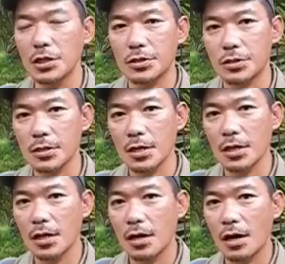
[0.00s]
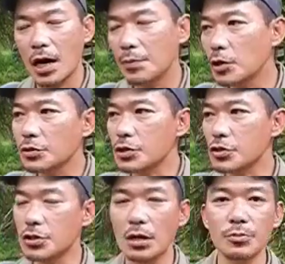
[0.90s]
years. I'm not
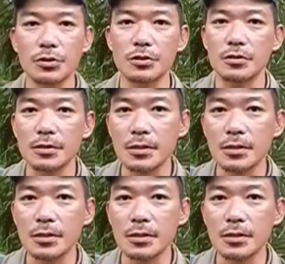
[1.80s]
Nostradamus.